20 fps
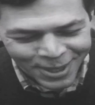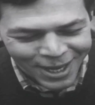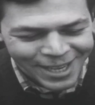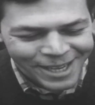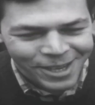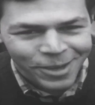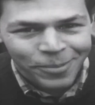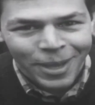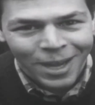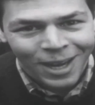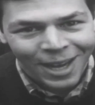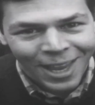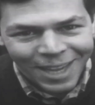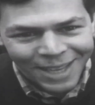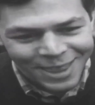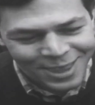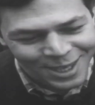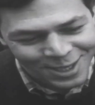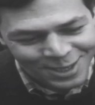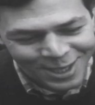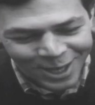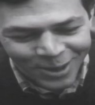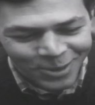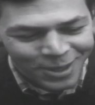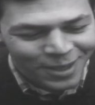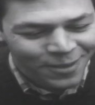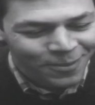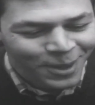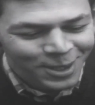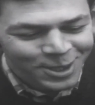But I hear about a lot of things I
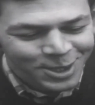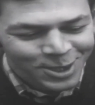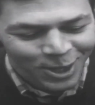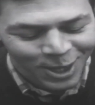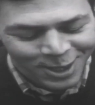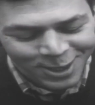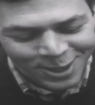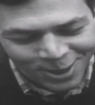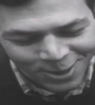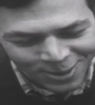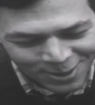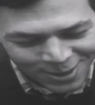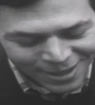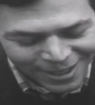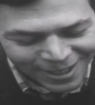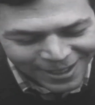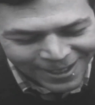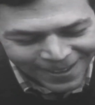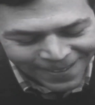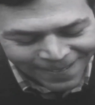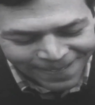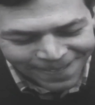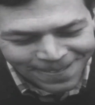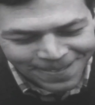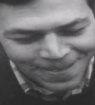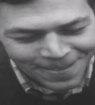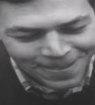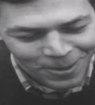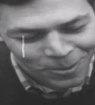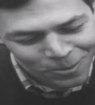don't give much thought to.
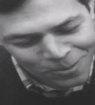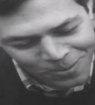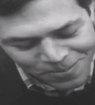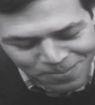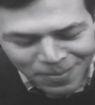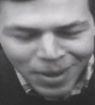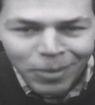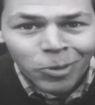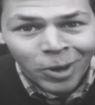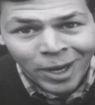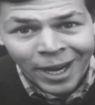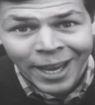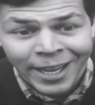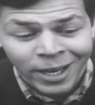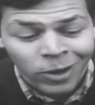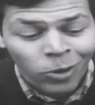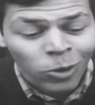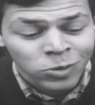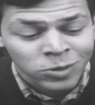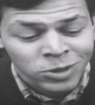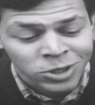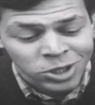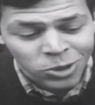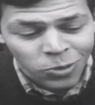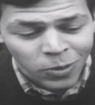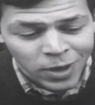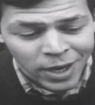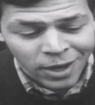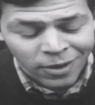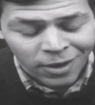Well, maybe when I get old and
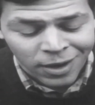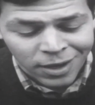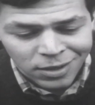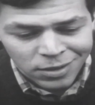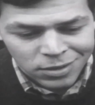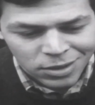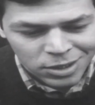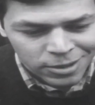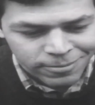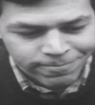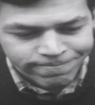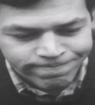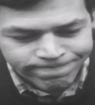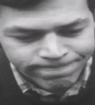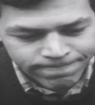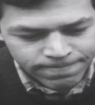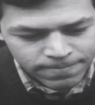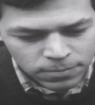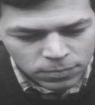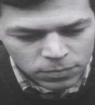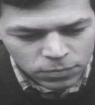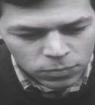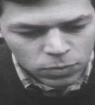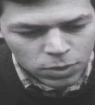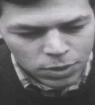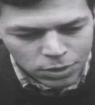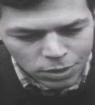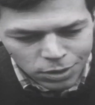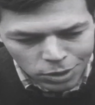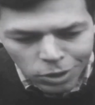square, I'll,
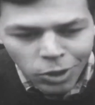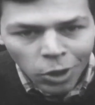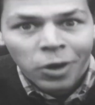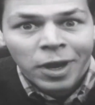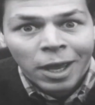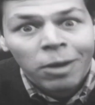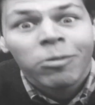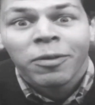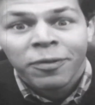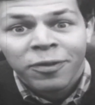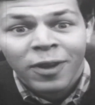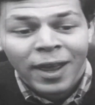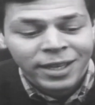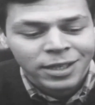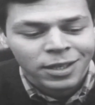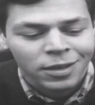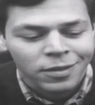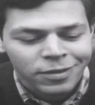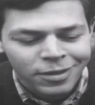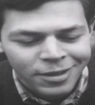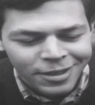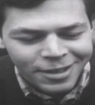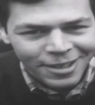well, you know, get reflective.